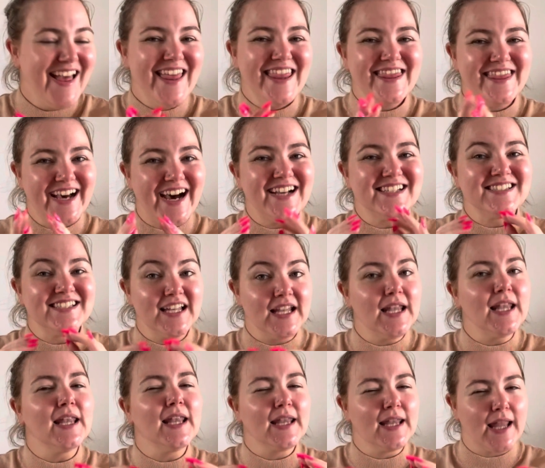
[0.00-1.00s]
That's
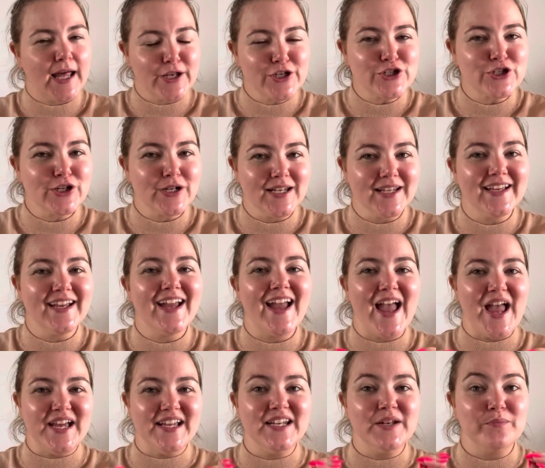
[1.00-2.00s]
literally
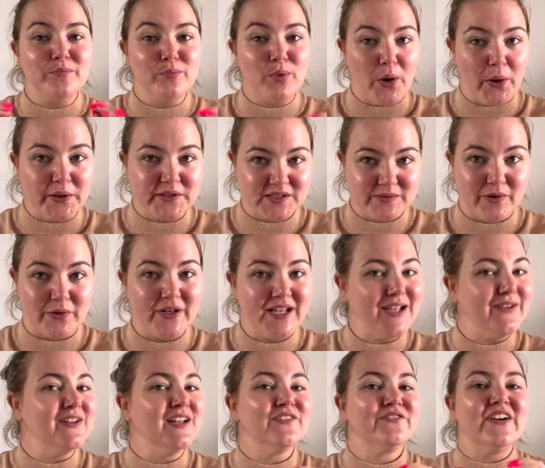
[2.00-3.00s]
impossible.
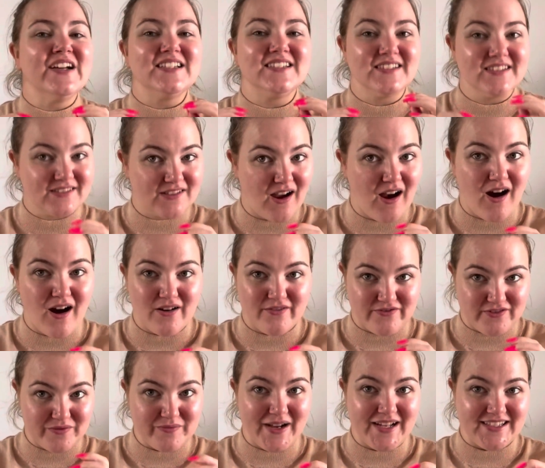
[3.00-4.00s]
Even if I
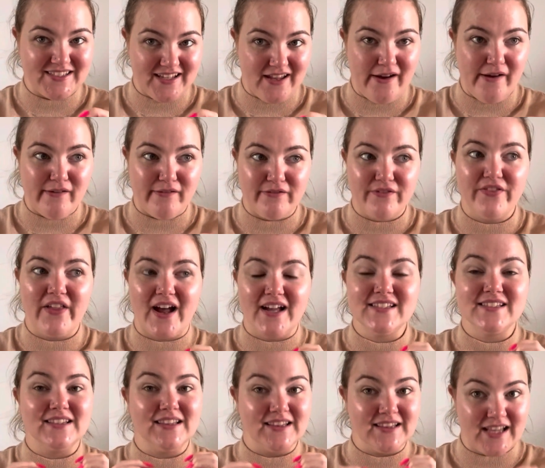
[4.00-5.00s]
starved myself,
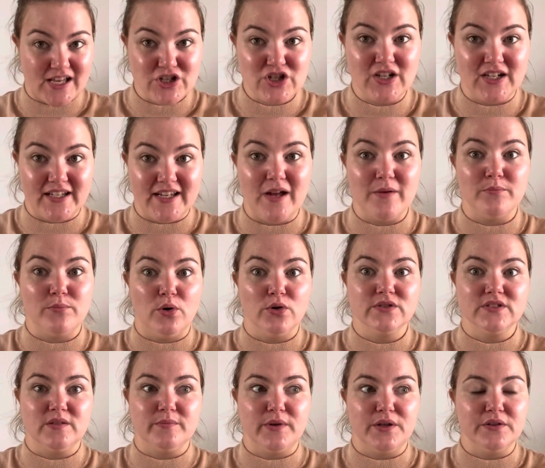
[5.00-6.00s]
that's literally
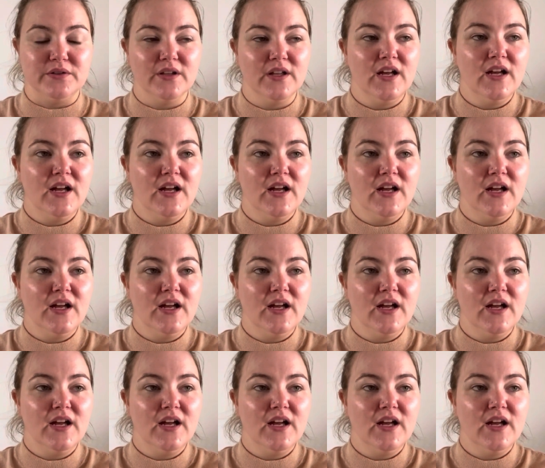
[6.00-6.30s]
impossible.